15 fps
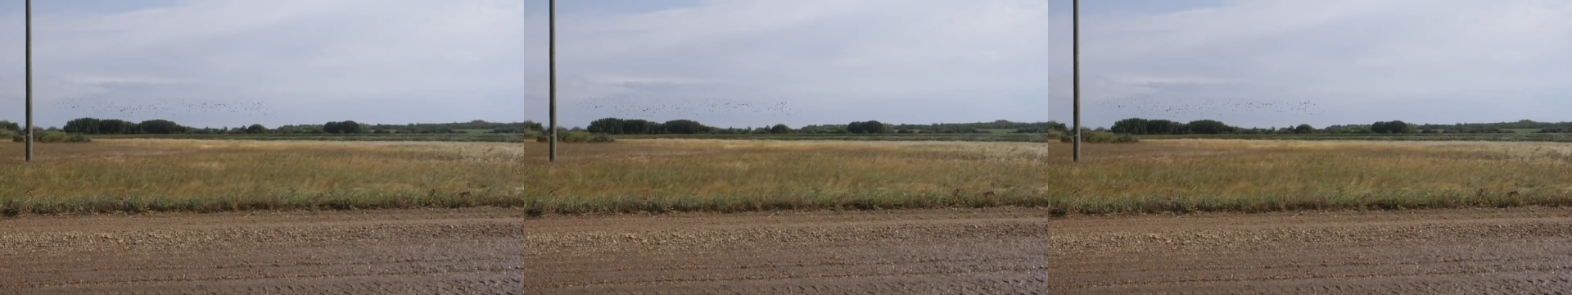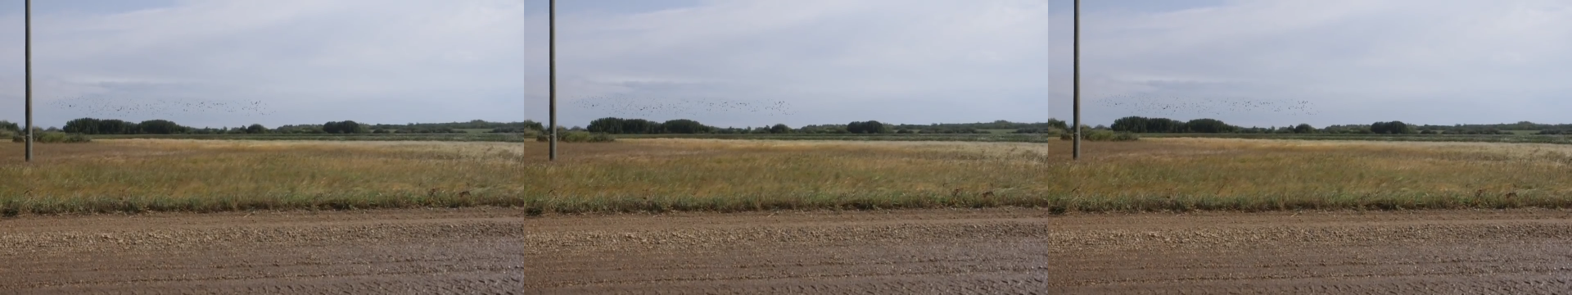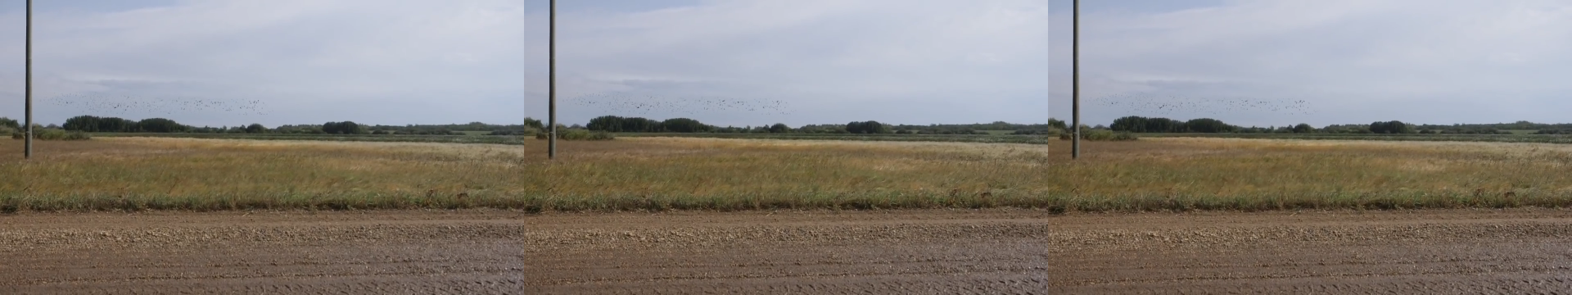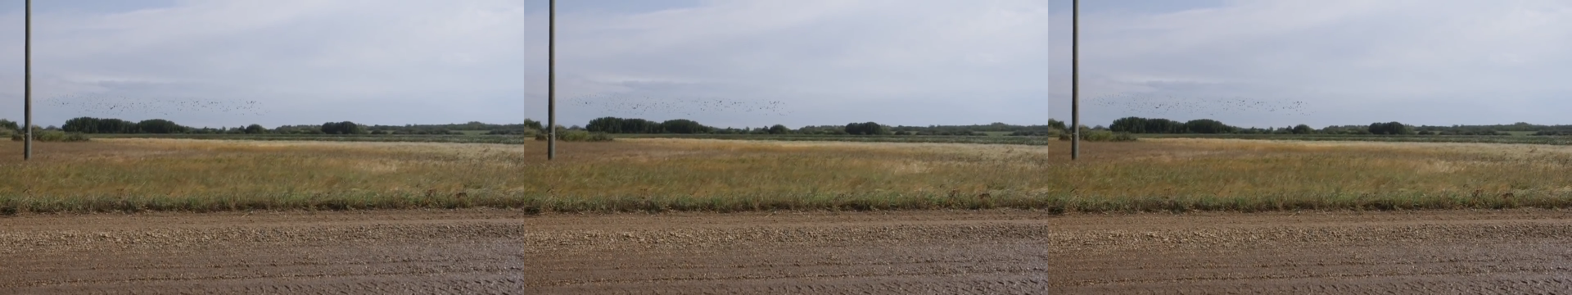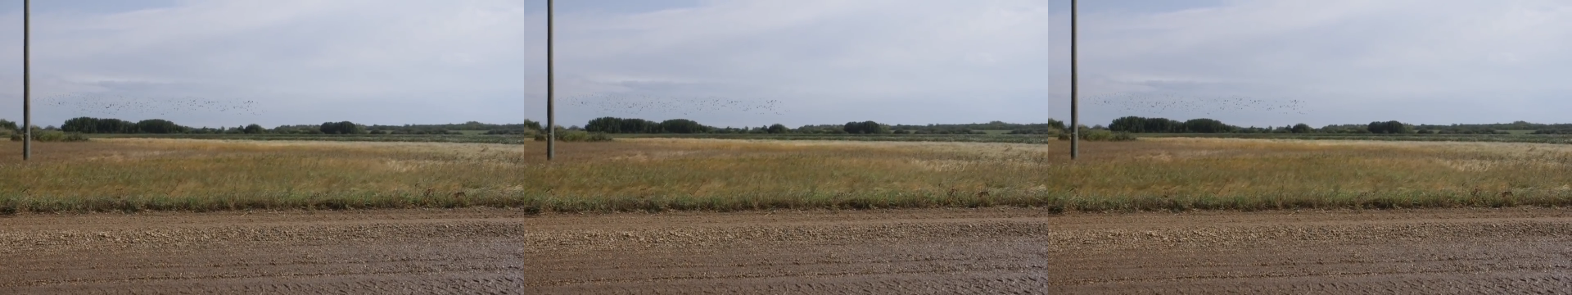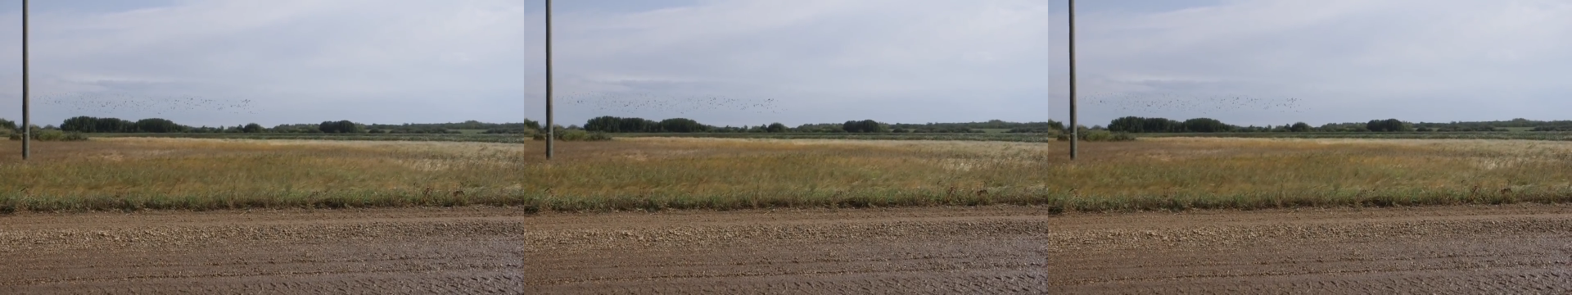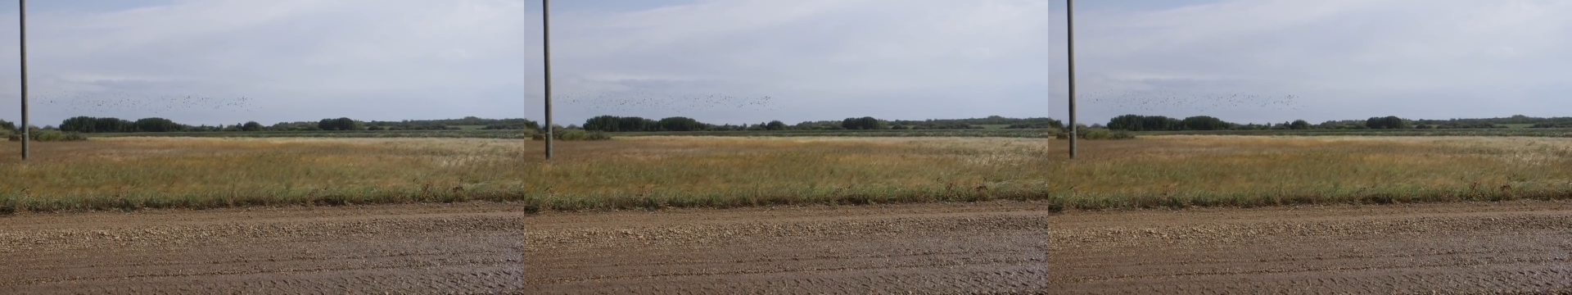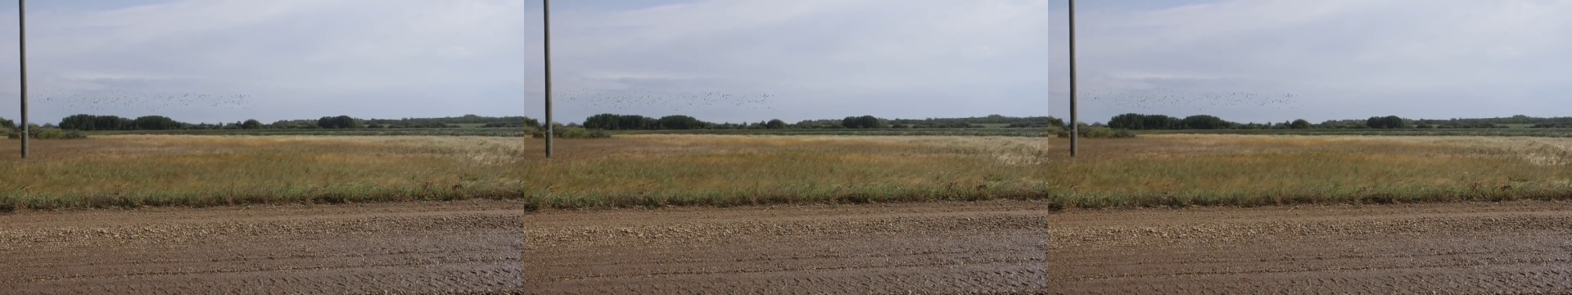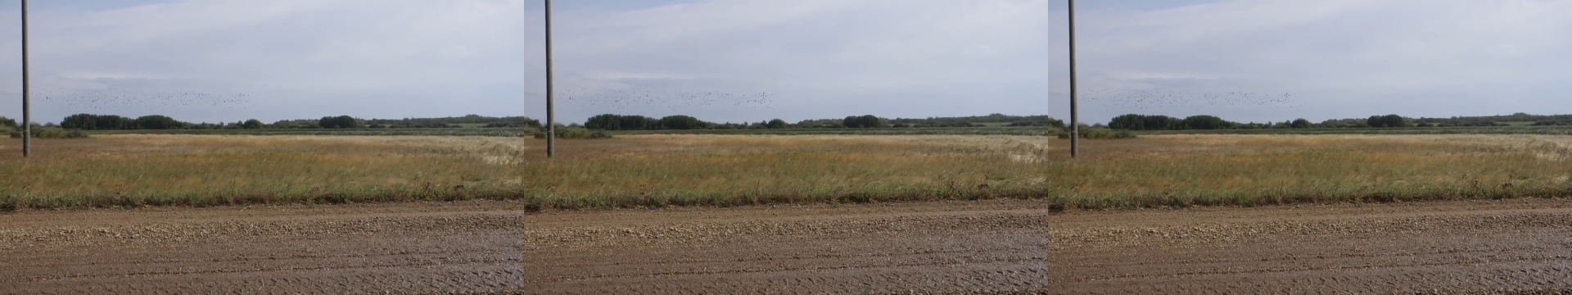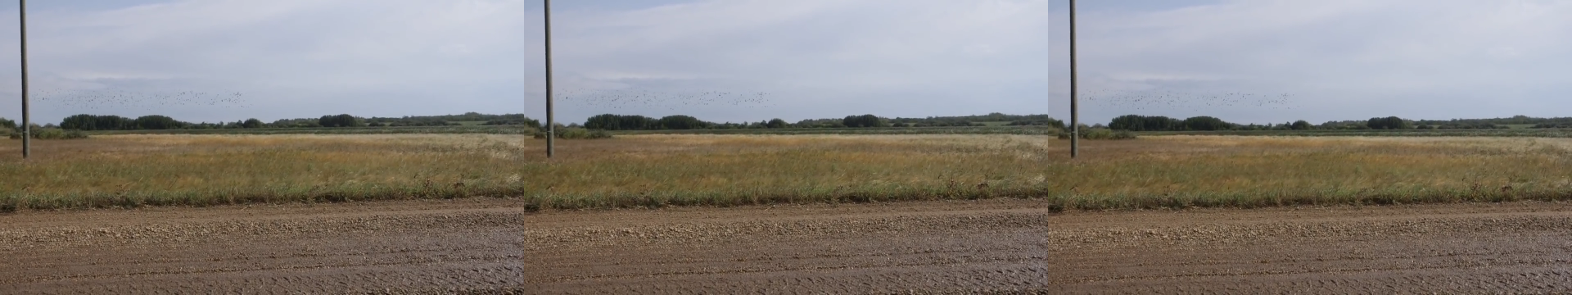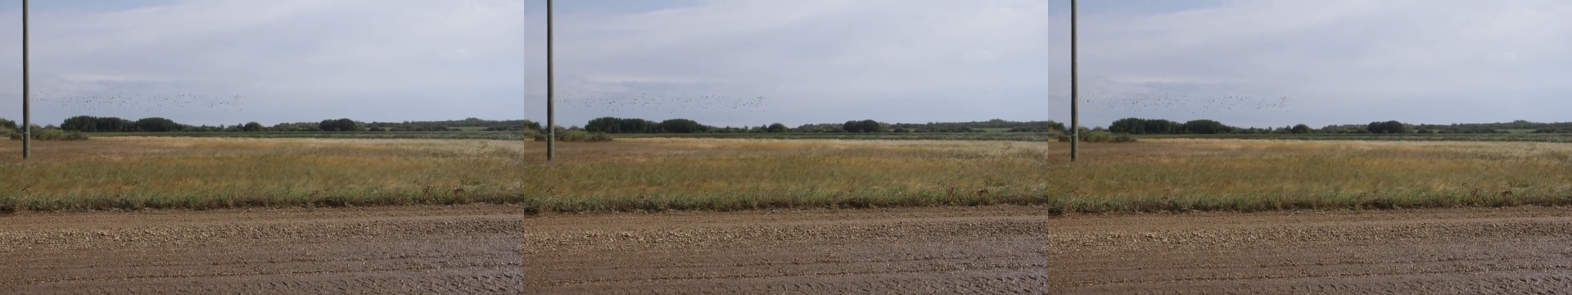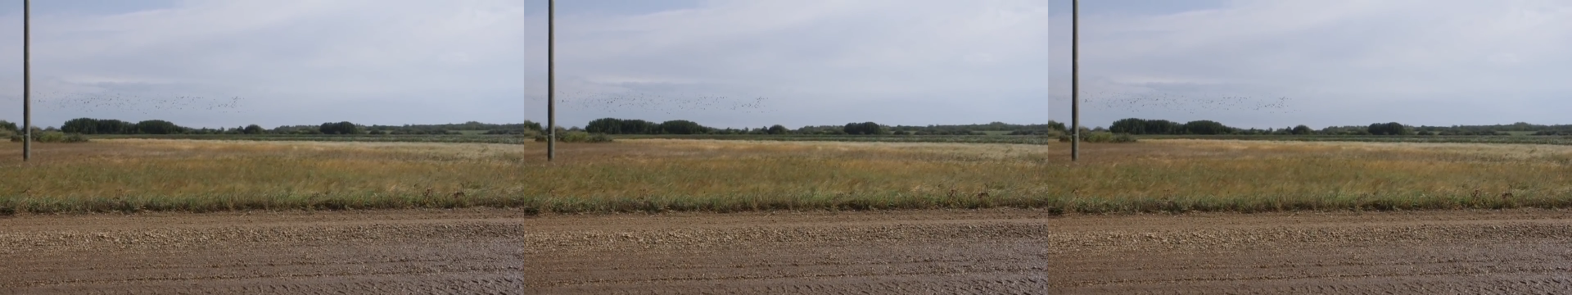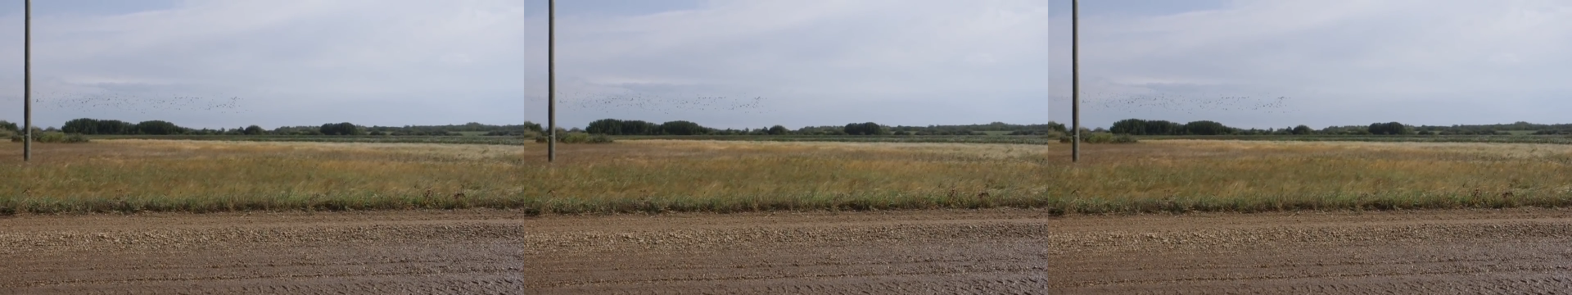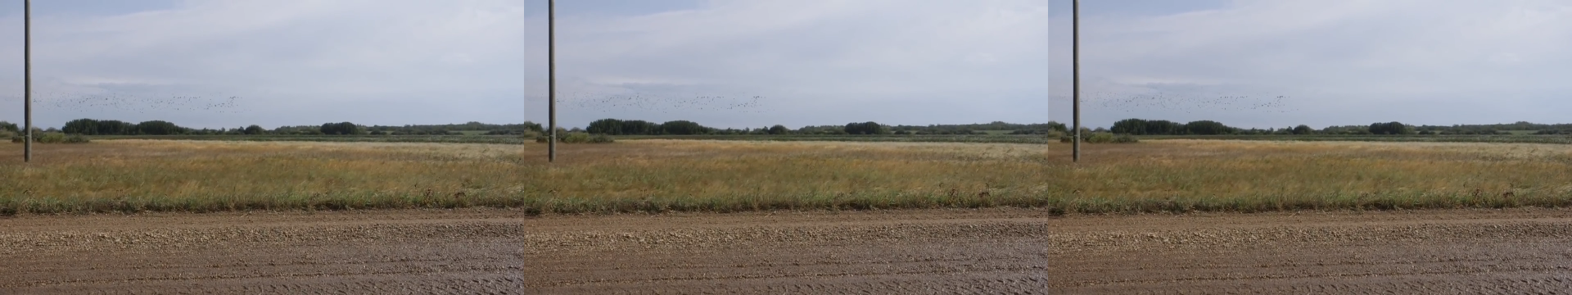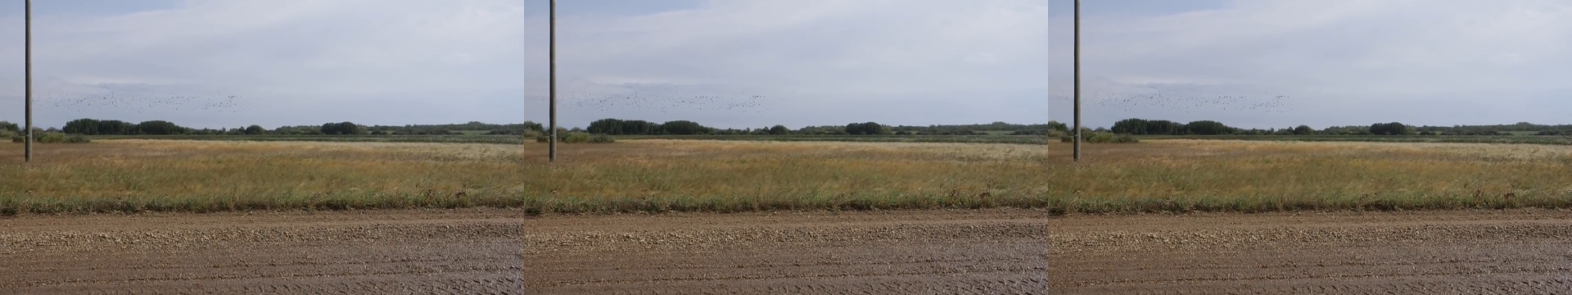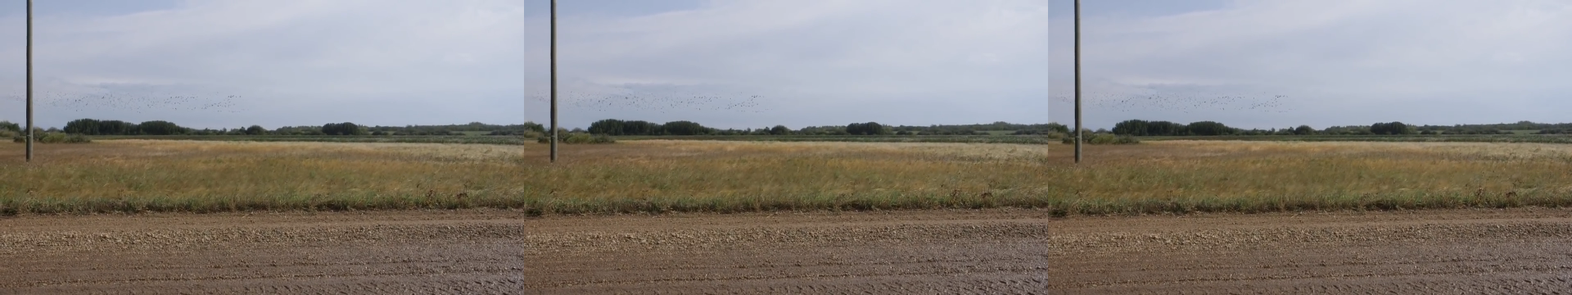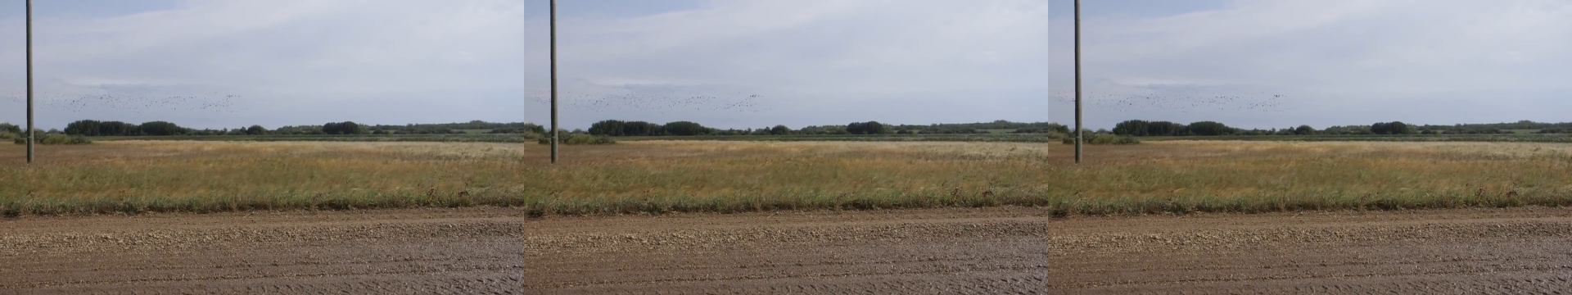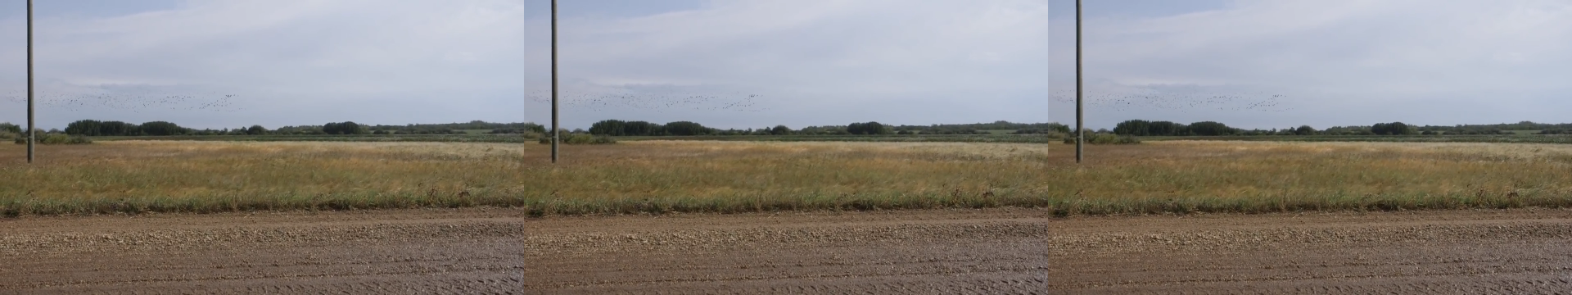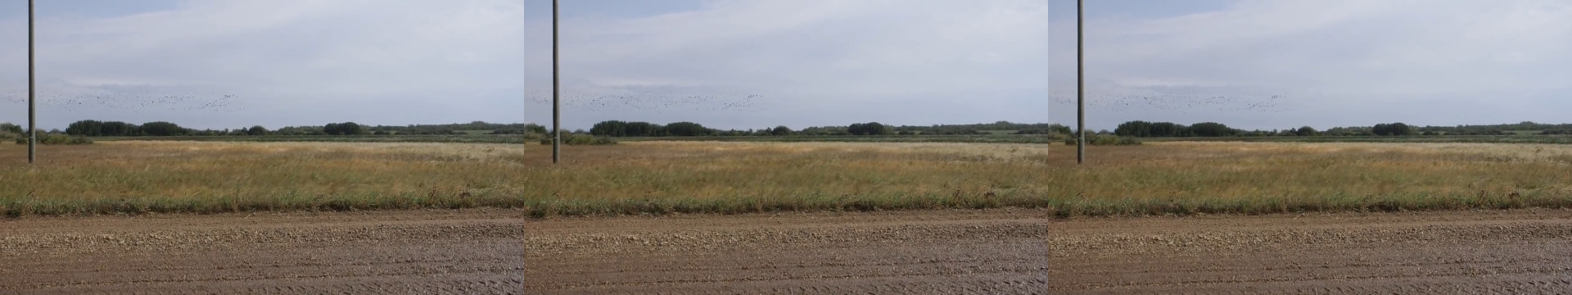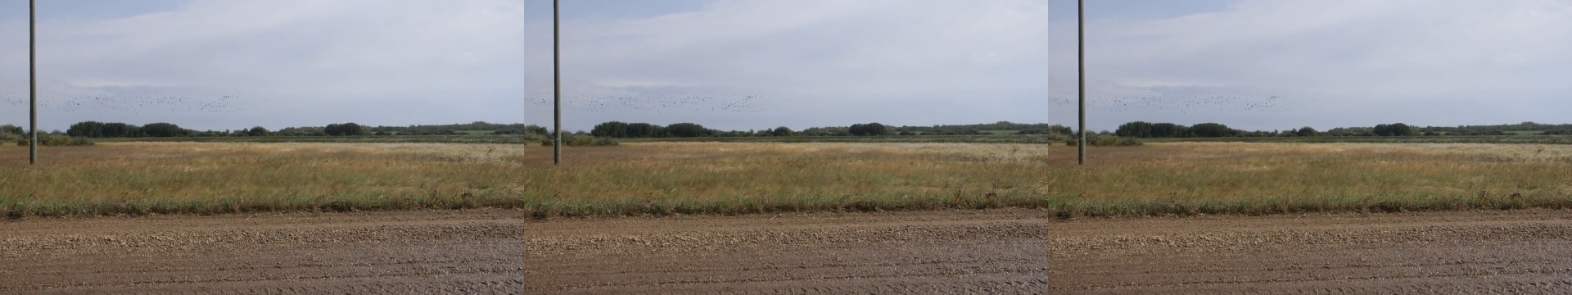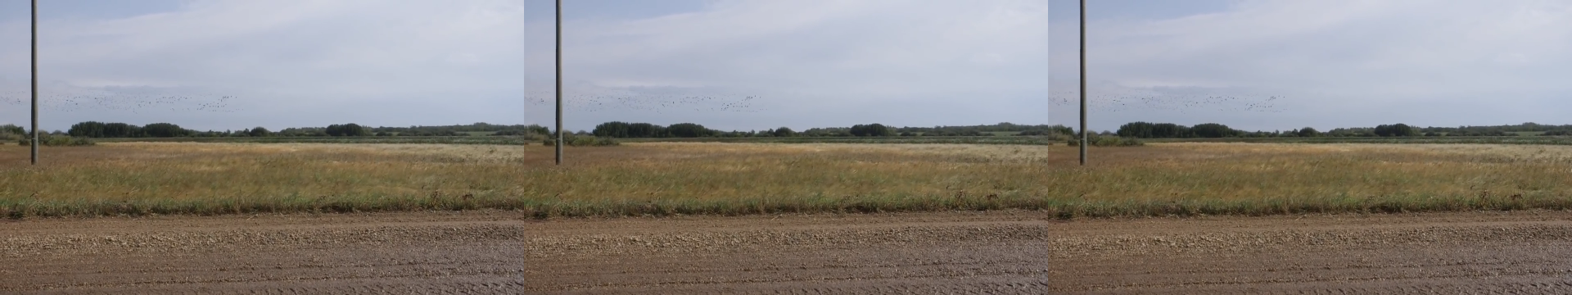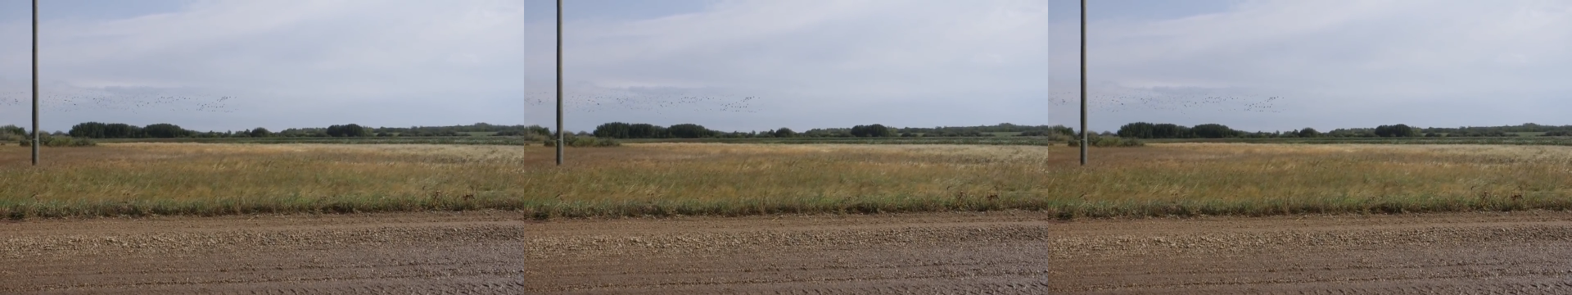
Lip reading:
Nobody's mouth can be seen.